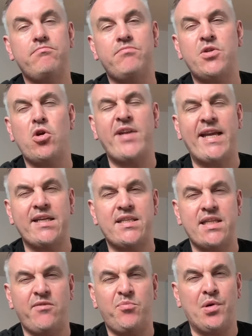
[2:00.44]
not
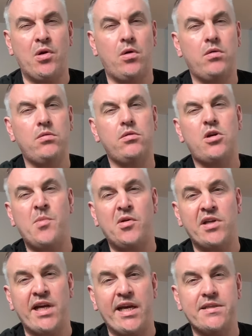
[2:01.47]
negative, but come
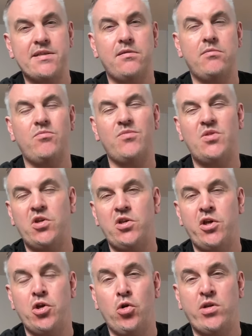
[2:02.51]
on, guys.
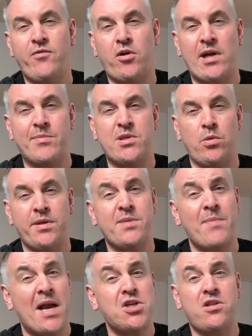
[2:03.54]
You know you've got to absolutely
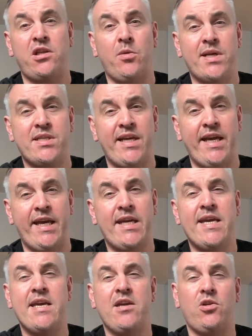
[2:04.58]
smash the USA.
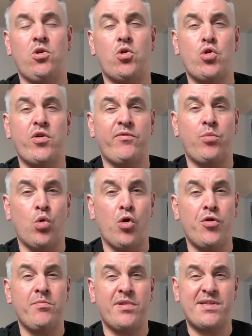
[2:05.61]
You could have
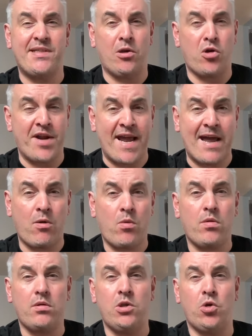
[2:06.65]
won but still gone
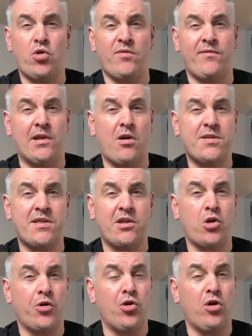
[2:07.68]
out. You could have lost and
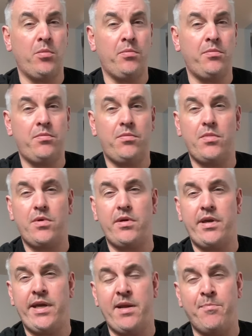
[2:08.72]
gone home
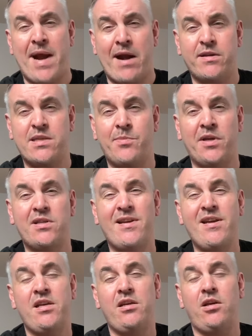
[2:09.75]
in embarrassment.
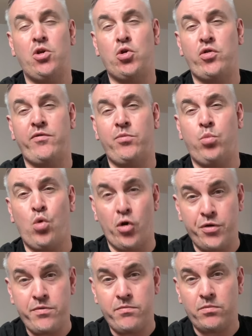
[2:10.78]
And you could have
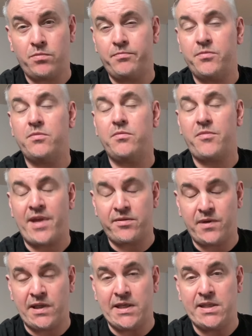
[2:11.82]
won,
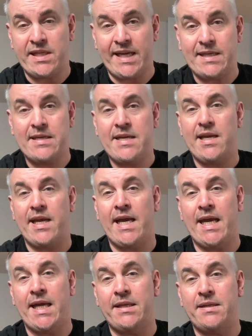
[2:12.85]
thankfully you did,
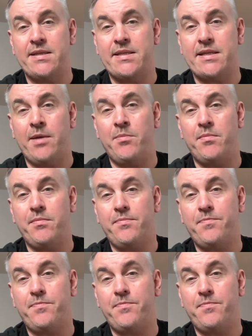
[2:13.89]
and